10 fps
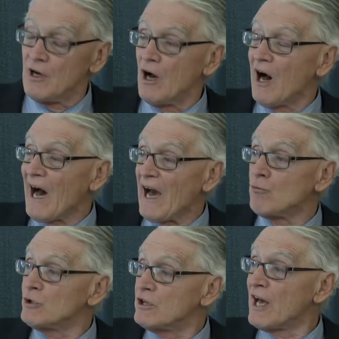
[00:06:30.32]
I
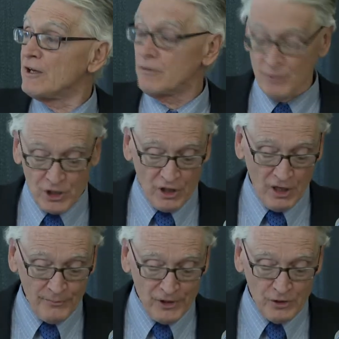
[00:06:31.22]
would later
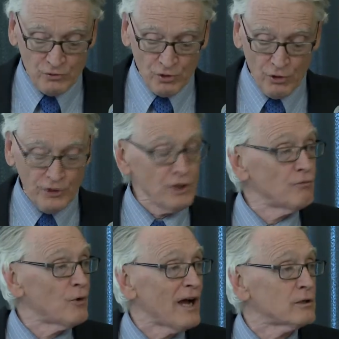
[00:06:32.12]
become the attorney of
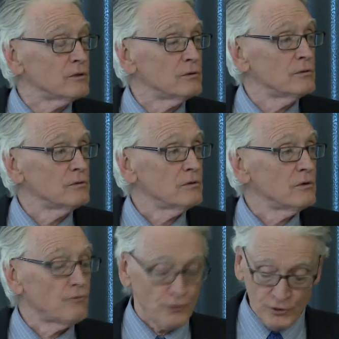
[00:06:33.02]
record
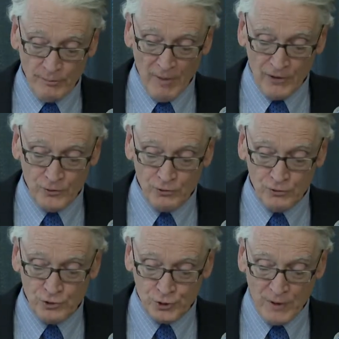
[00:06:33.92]
for the mothers
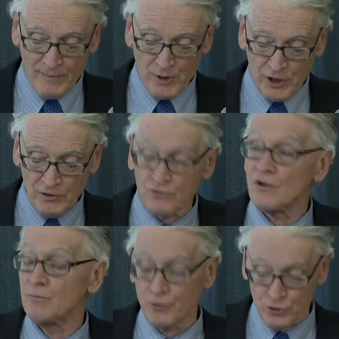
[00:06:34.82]
of Srebrenica
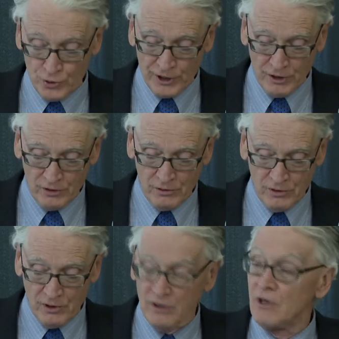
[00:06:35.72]
and Podrina,
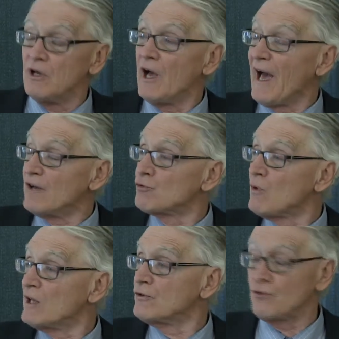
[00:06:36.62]
as
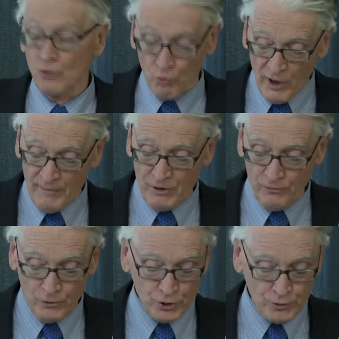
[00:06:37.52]
well as the women
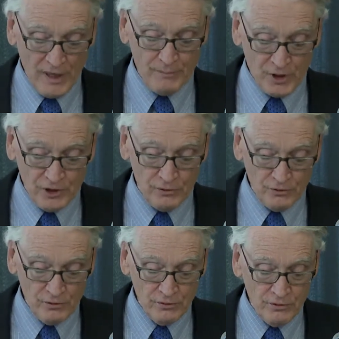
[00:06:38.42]
for Srebrenica,
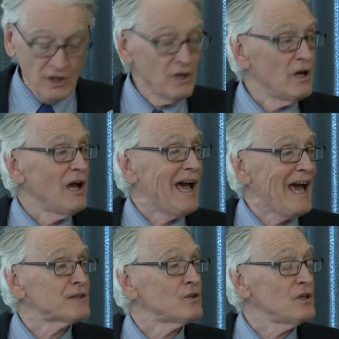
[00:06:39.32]

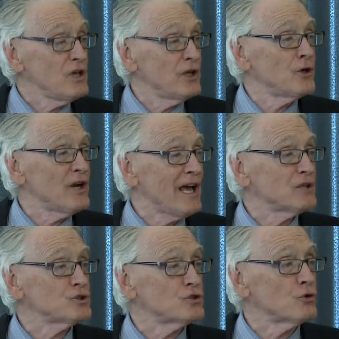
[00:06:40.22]
at the
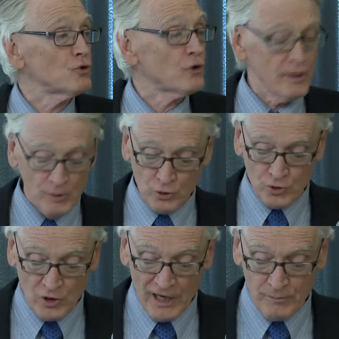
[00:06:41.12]
International Criminal
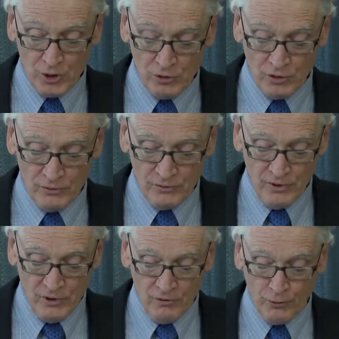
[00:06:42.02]
Tribunal
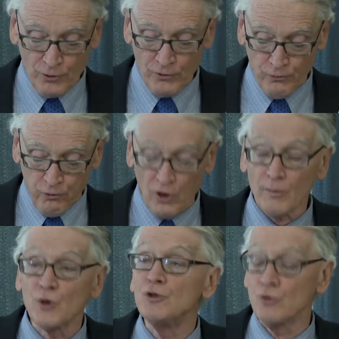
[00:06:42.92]
for the
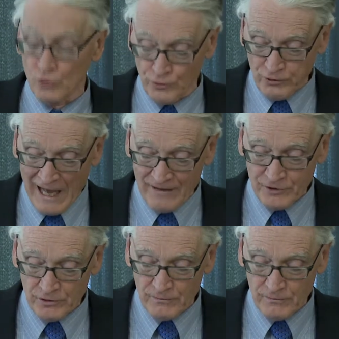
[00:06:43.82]
former Yugoslavia.